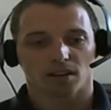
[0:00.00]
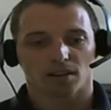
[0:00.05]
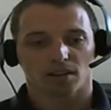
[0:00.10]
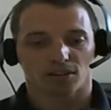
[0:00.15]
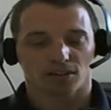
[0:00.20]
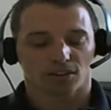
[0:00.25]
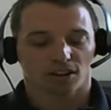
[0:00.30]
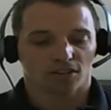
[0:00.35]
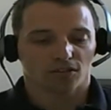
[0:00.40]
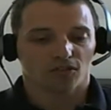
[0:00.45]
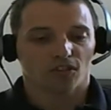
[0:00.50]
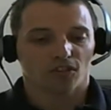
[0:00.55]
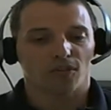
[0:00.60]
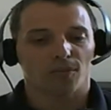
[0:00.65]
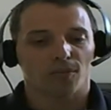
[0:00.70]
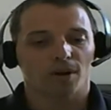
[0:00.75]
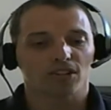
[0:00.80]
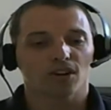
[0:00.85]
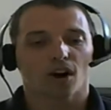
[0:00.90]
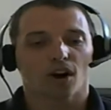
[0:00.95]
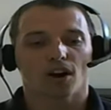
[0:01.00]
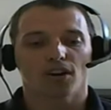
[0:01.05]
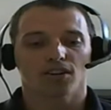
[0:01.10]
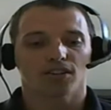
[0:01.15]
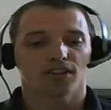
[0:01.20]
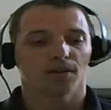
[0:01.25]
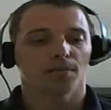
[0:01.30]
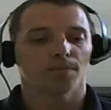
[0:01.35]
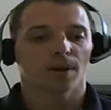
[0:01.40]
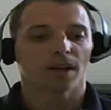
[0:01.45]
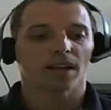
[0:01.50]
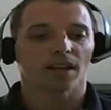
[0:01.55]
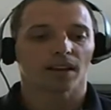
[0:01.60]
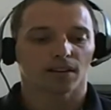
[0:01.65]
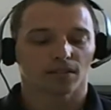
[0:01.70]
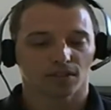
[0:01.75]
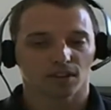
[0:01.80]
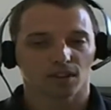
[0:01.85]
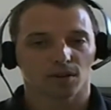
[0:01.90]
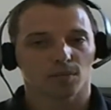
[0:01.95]
it's much harder to make
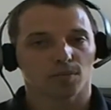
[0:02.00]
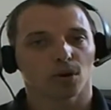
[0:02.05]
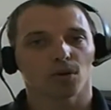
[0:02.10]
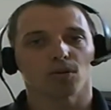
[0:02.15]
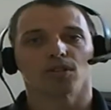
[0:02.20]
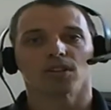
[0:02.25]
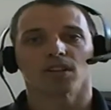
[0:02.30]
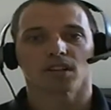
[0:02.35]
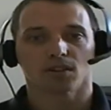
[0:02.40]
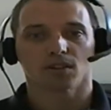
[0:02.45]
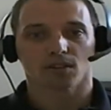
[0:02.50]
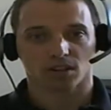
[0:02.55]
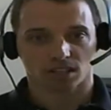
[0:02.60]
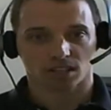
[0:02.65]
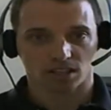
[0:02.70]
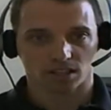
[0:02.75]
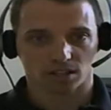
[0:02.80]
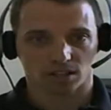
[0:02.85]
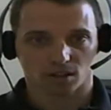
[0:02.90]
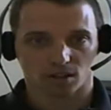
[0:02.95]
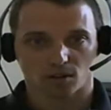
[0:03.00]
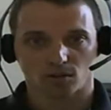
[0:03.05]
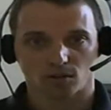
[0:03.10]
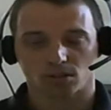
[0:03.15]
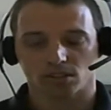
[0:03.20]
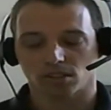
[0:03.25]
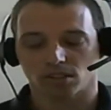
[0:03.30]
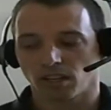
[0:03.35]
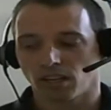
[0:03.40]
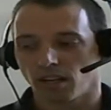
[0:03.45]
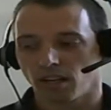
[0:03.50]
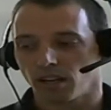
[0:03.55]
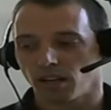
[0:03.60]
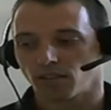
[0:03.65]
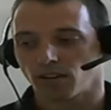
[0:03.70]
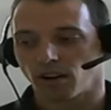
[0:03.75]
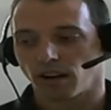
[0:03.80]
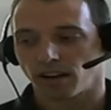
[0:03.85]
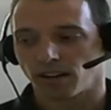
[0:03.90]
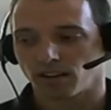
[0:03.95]
it via protein or ketones,
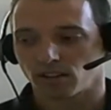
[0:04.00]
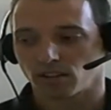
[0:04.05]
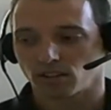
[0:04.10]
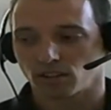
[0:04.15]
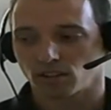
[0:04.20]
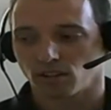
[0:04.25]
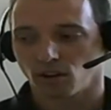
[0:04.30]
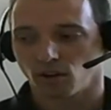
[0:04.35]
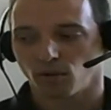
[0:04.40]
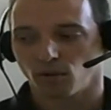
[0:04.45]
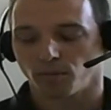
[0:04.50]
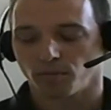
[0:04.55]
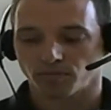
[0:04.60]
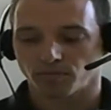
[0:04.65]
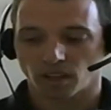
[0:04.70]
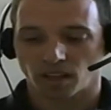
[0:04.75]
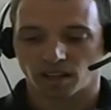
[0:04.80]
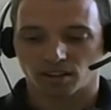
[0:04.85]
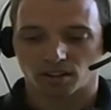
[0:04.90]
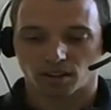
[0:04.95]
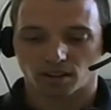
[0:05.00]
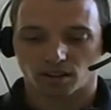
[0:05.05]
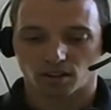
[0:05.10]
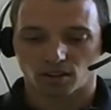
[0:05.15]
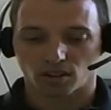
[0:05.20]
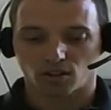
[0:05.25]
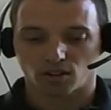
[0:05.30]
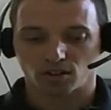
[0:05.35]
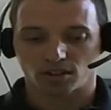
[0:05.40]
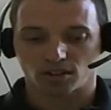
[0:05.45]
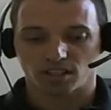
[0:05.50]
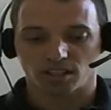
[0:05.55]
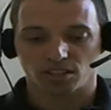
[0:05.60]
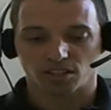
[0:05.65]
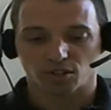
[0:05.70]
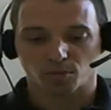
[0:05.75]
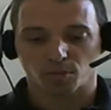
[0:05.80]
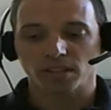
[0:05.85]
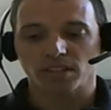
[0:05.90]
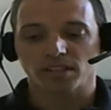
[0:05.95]
right? So you see
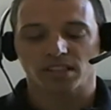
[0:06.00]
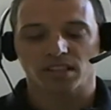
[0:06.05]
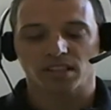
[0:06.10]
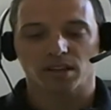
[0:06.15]
sprinting